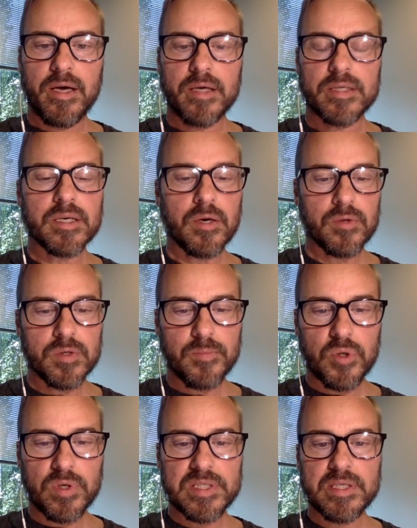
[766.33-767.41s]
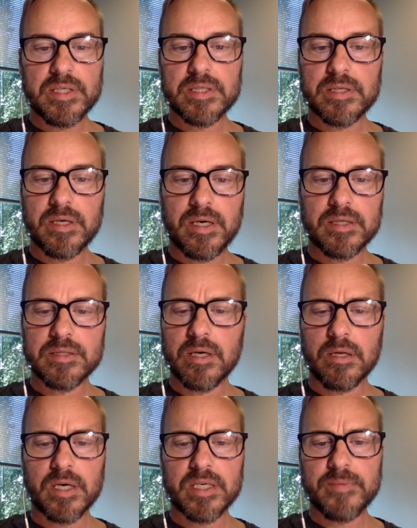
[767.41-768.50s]
check out those bonuses. It's not
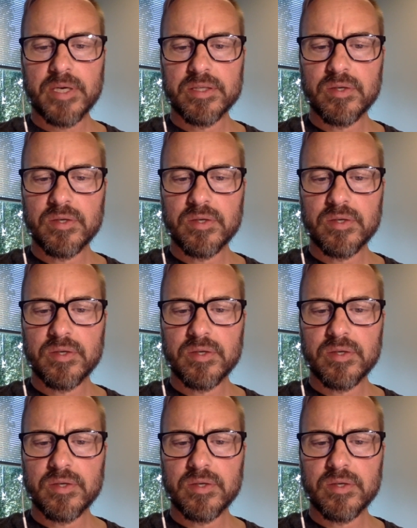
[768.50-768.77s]
a lot of spending,